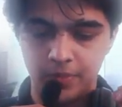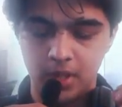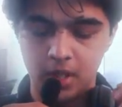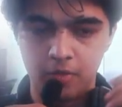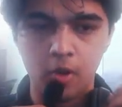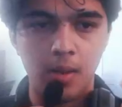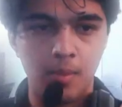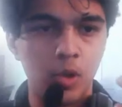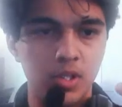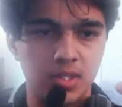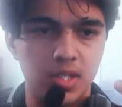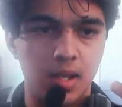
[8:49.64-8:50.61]

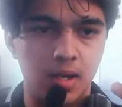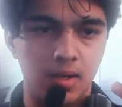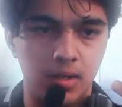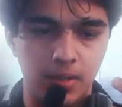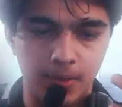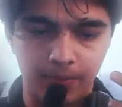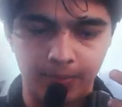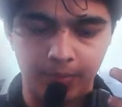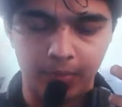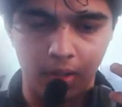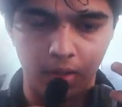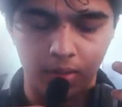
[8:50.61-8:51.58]
employees are
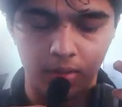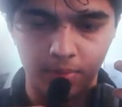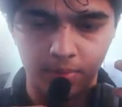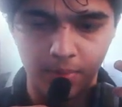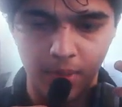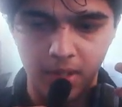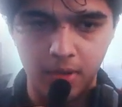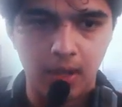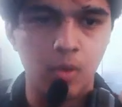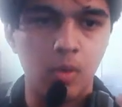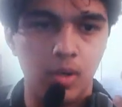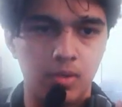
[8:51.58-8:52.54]
been
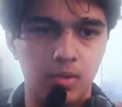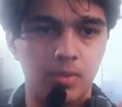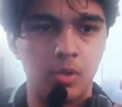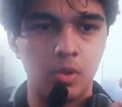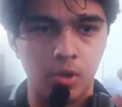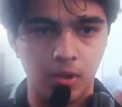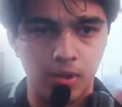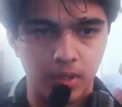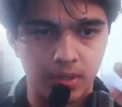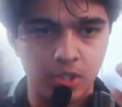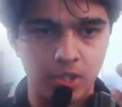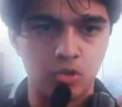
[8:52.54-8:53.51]
regular to
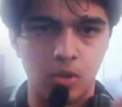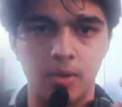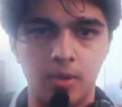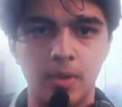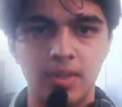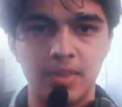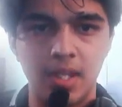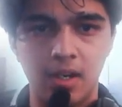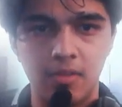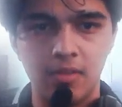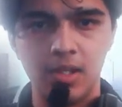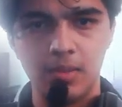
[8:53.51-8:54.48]
your restaurant, then it
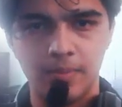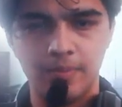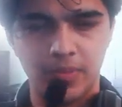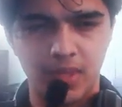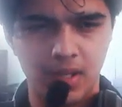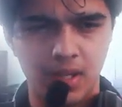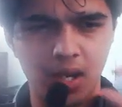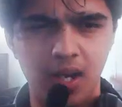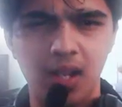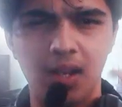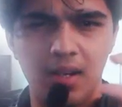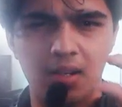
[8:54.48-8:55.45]
will
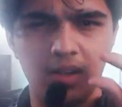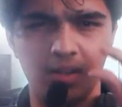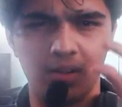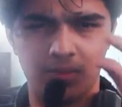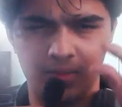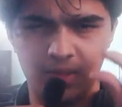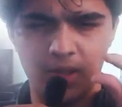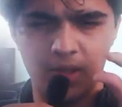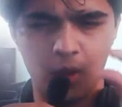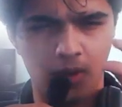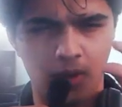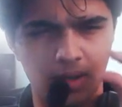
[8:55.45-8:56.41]
indicate
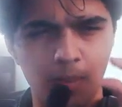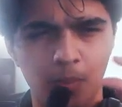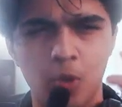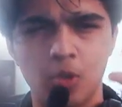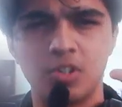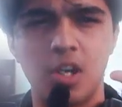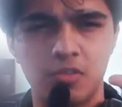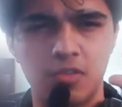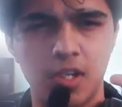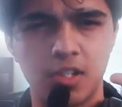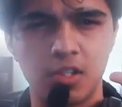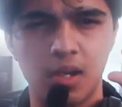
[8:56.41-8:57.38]
your employee
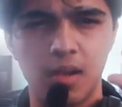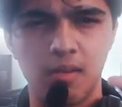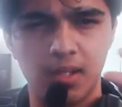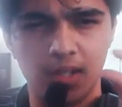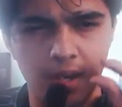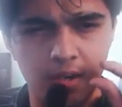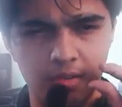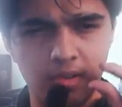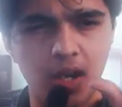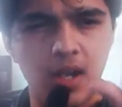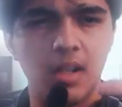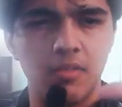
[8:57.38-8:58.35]
satisfaction level, their
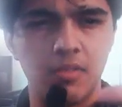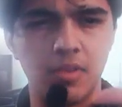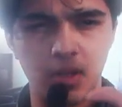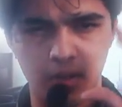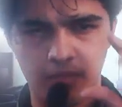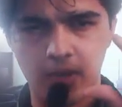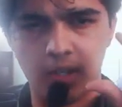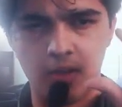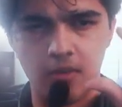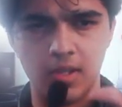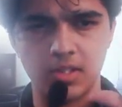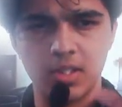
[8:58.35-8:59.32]
training of
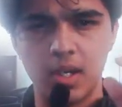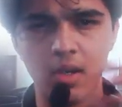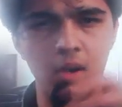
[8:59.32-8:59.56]
effectiveness, and